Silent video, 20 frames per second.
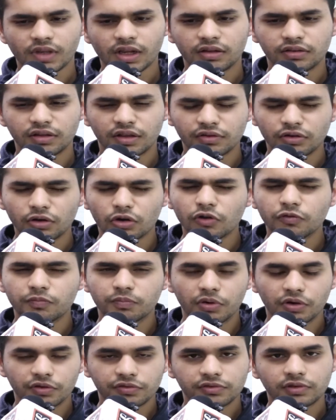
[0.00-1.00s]
There's a lot
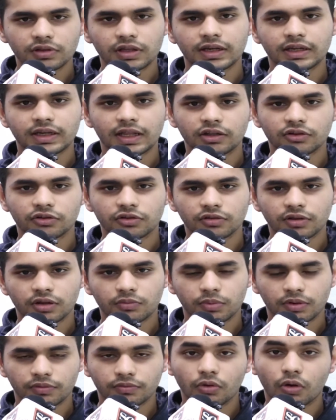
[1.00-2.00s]
of personal attention
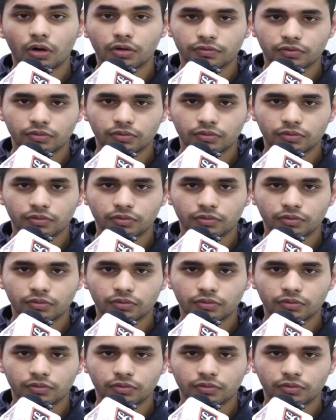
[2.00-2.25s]
that we've got